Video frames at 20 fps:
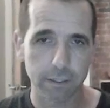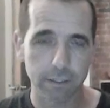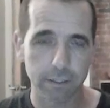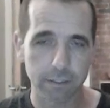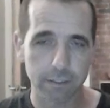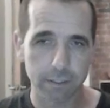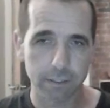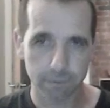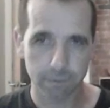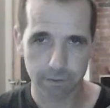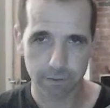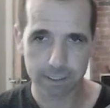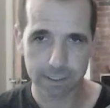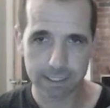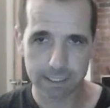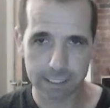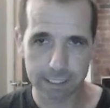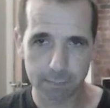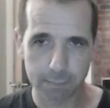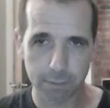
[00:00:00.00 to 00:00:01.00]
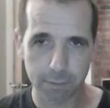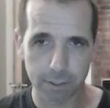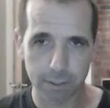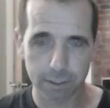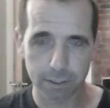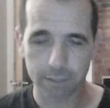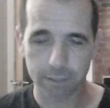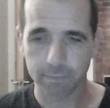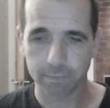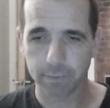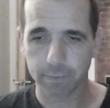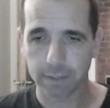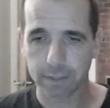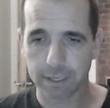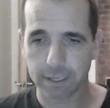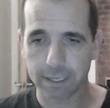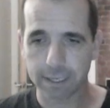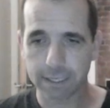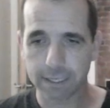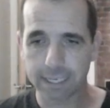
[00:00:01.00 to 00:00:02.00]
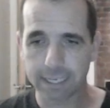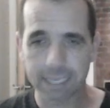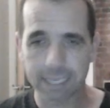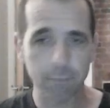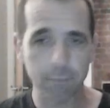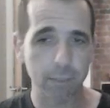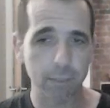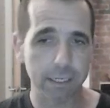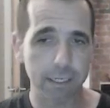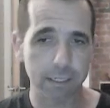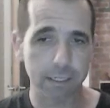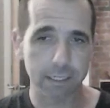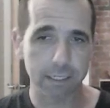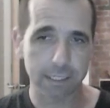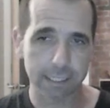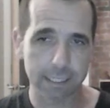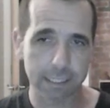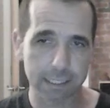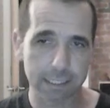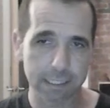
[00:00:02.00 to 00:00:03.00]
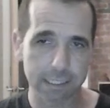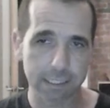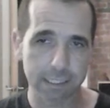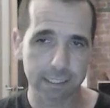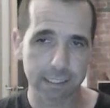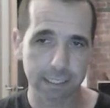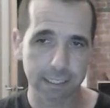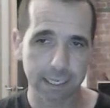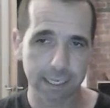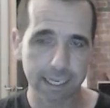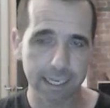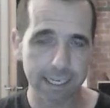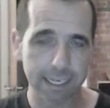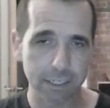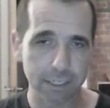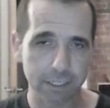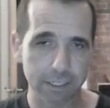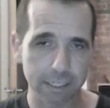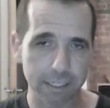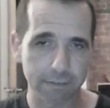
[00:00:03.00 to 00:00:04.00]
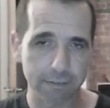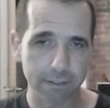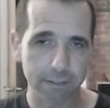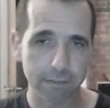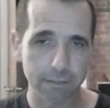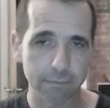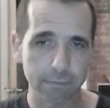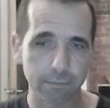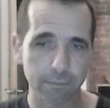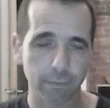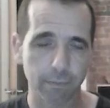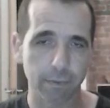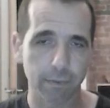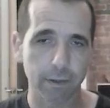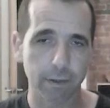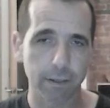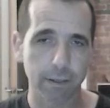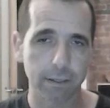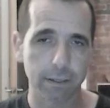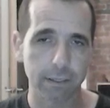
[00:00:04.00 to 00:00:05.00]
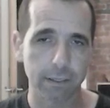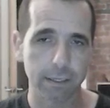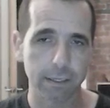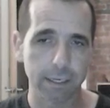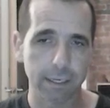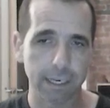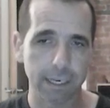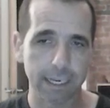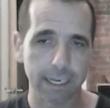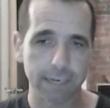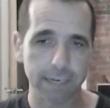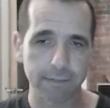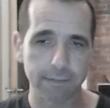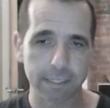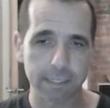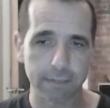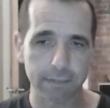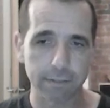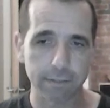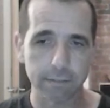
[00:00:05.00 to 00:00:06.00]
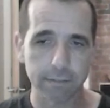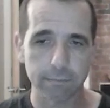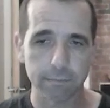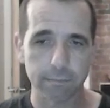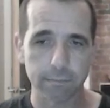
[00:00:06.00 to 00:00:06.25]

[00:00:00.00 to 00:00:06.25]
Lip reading: Dvoretsky's book, and the game went like this: King h7, King f7,